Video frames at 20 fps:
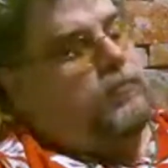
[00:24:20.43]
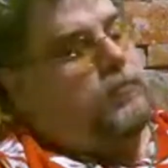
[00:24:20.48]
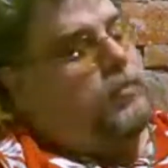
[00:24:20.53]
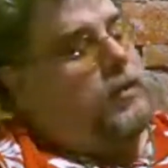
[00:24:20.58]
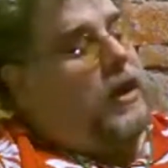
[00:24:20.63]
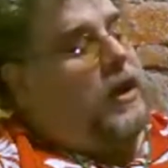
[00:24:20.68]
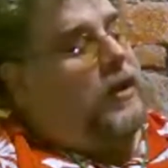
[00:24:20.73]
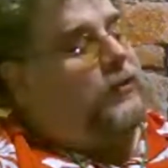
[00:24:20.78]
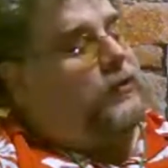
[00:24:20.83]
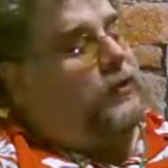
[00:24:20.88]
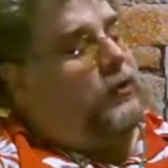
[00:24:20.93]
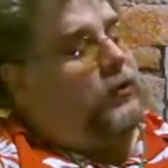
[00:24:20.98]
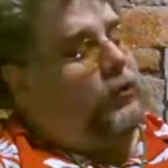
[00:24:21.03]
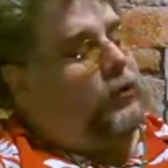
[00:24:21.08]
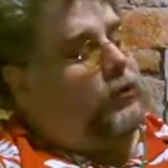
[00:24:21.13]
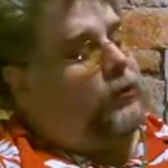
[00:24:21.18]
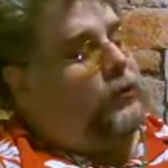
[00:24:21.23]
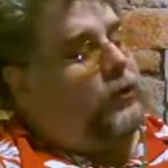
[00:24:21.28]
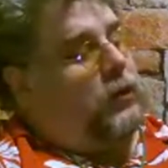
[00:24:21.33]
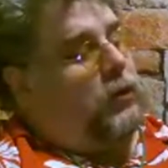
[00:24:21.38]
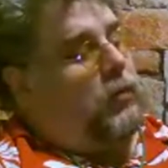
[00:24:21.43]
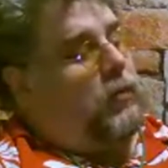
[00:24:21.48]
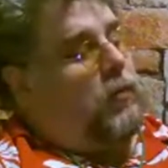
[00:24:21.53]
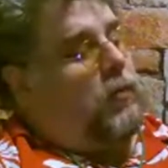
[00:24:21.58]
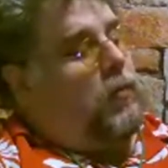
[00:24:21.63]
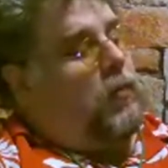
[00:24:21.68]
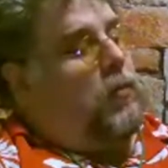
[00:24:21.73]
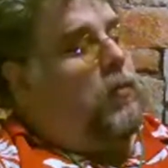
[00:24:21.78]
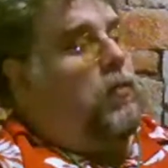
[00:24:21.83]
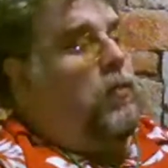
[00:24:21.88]
That's interesting.
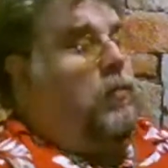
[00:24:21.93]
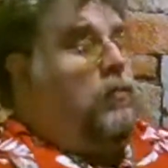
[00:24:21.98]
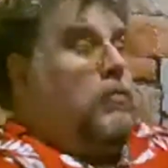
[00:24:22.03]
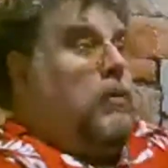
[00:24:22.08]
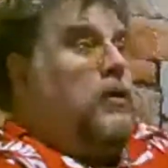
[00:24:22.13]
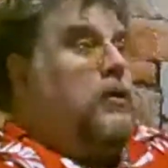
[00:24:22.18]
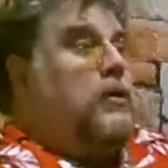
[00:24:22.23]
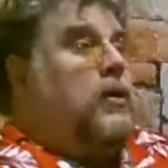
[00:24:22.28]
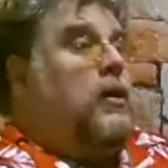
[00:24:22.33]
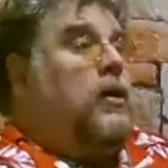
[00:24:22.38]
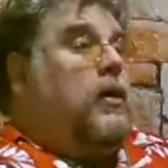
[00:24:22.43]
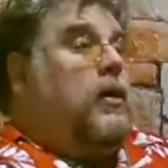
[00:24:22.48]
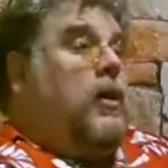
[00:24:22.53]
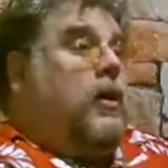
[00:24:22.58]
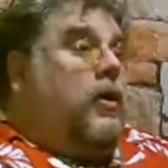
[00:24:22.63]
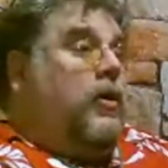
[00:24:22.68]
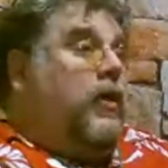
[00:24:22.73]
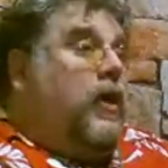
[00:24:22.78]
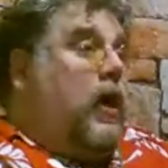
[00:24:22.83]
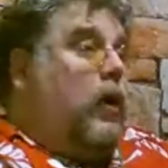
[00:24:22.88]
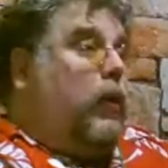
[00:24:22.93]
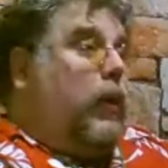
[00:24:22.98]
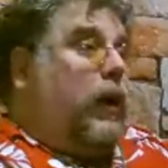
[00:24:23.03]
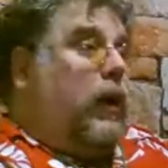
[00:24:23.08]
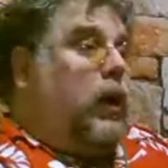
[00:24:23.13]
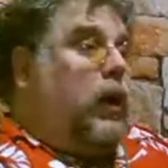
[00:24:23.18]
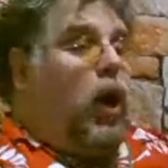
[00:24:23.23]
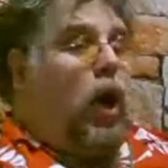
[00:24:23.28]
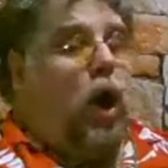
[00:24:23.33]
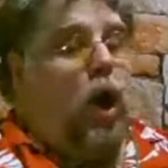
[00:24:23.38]
There we
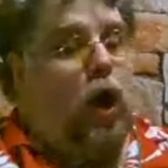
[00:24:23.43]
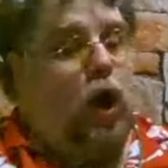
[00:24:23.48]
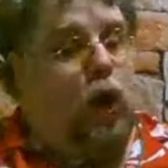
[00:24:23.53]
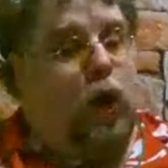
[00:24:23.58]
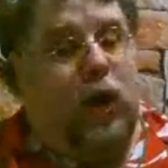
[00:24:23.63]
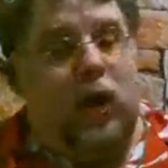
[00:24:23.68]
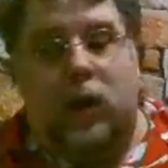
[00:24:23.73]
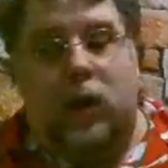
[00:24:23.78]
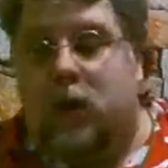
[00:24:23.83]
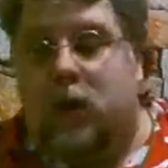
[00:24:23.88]
go.